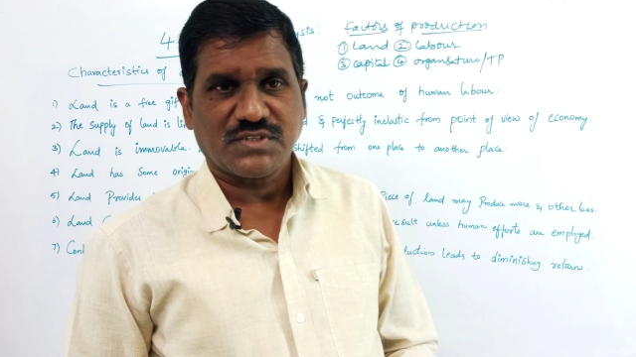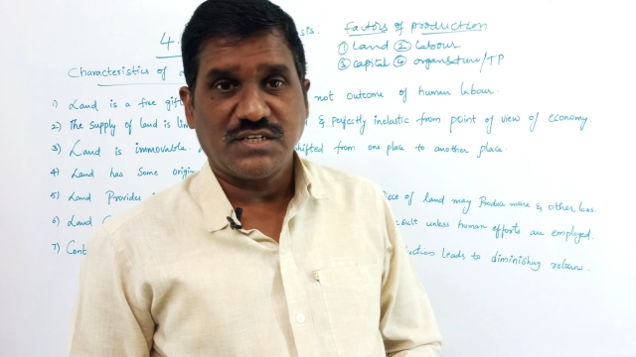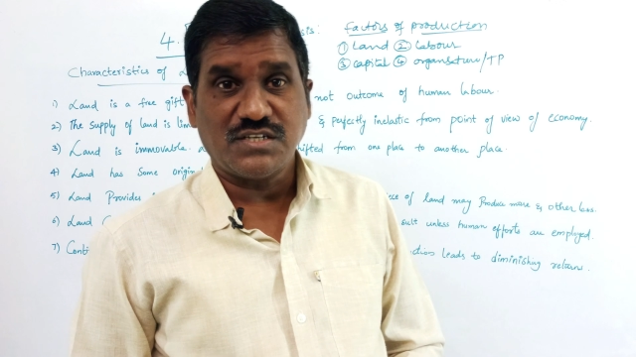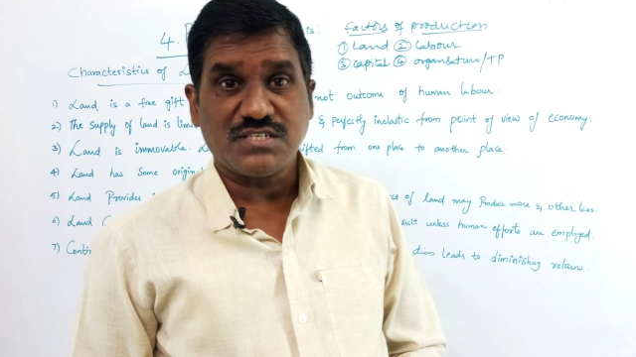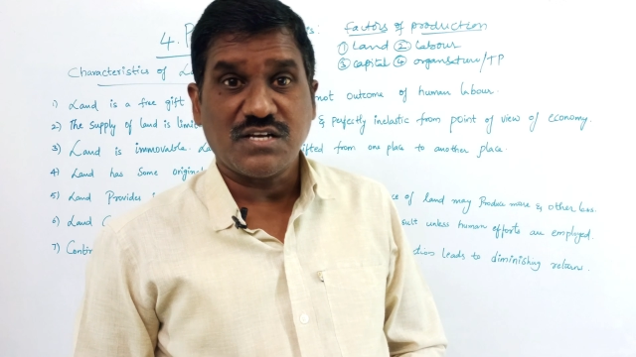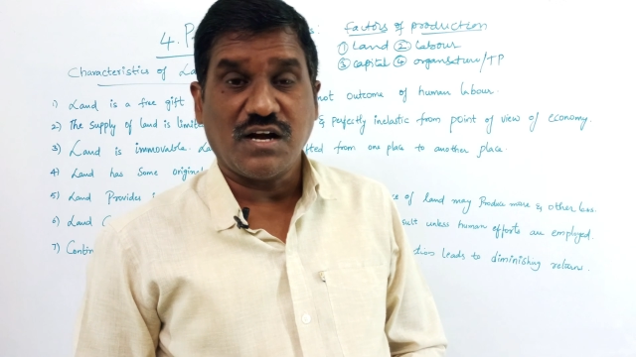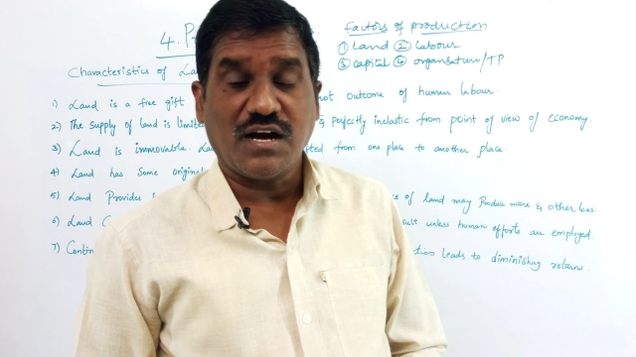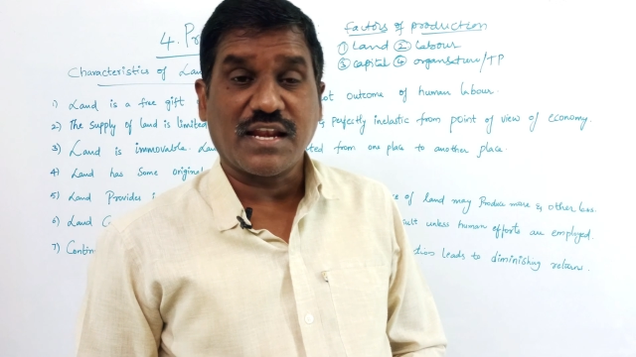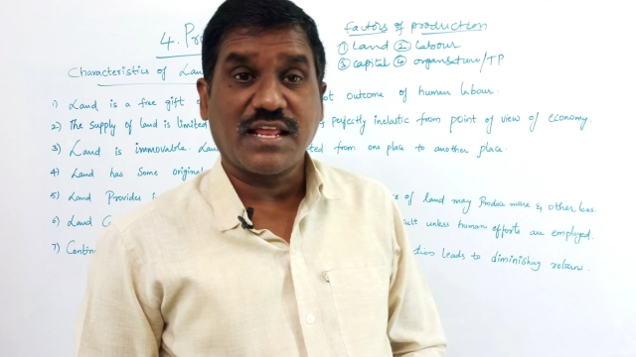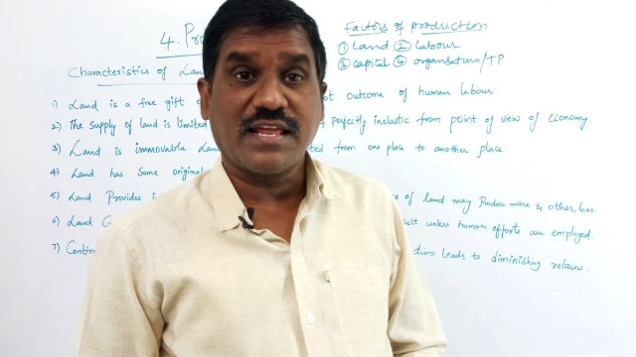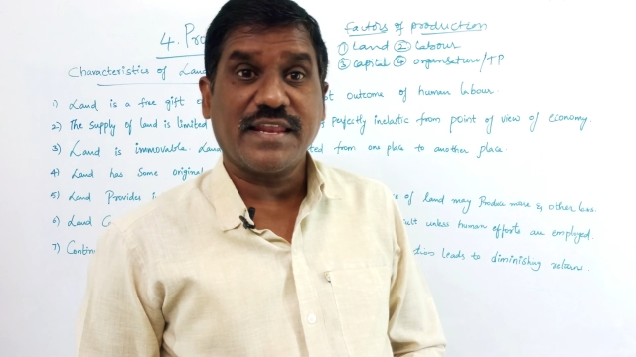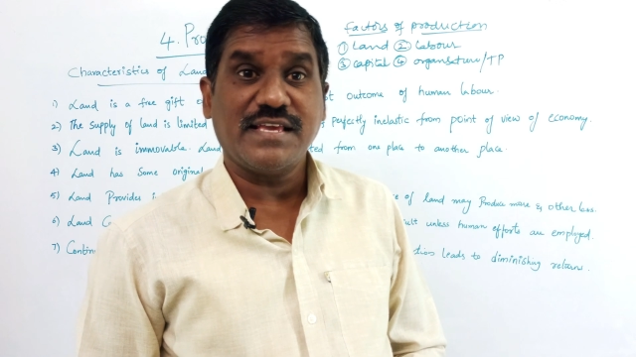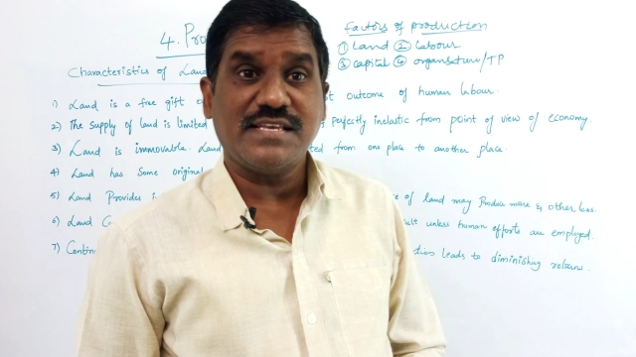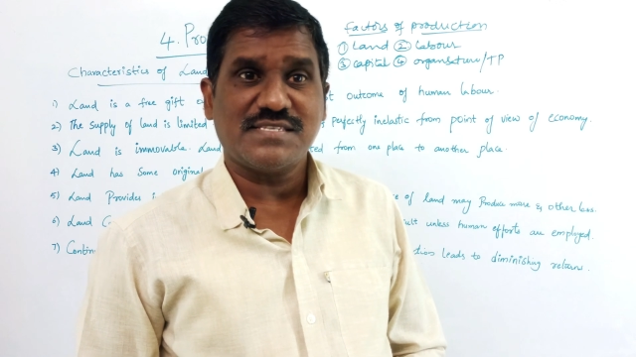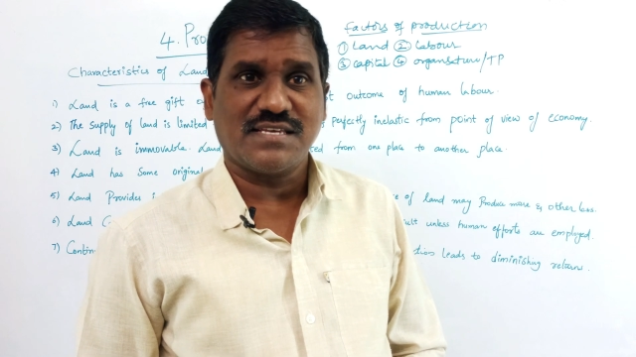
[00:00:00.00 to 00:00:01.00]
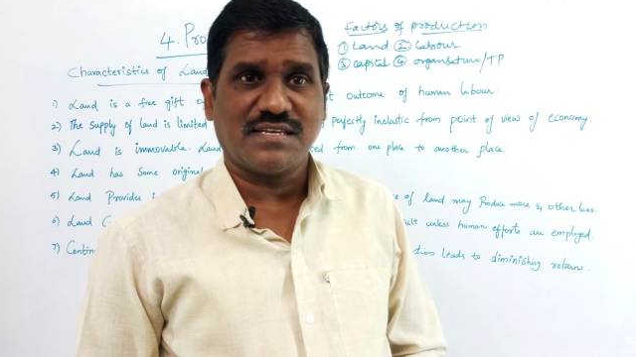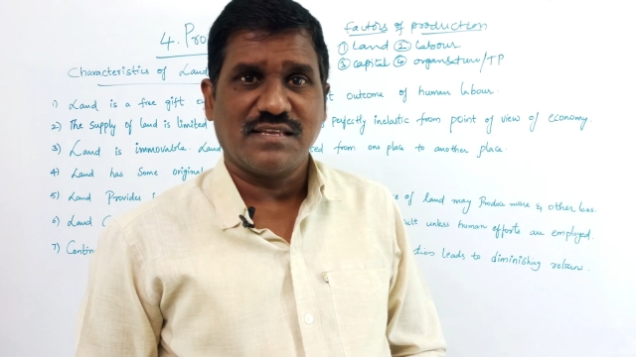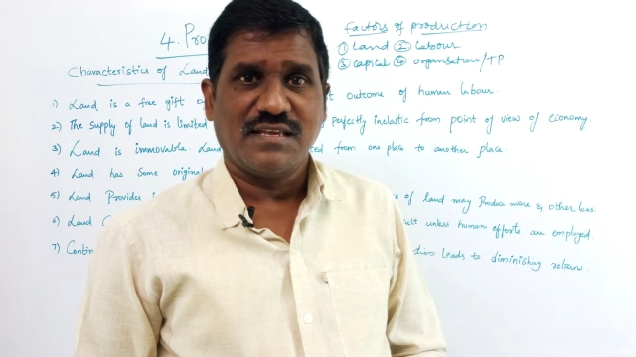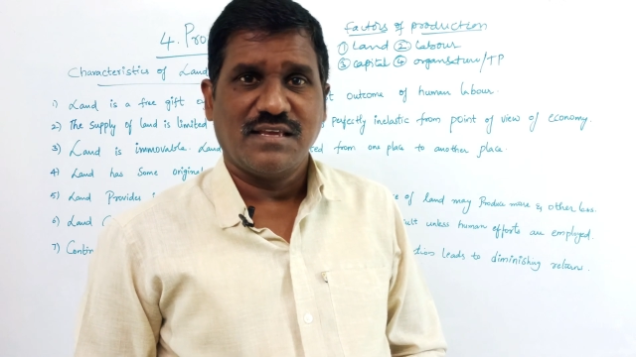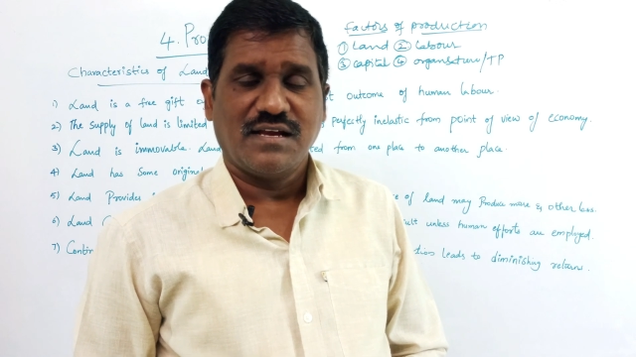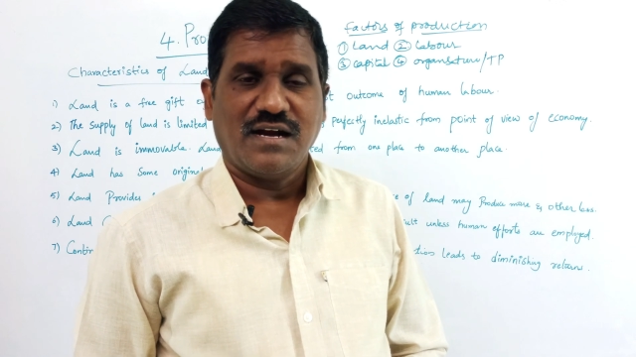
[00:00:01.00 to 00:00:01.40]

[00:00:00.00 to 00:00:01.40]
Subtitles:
it is organizer.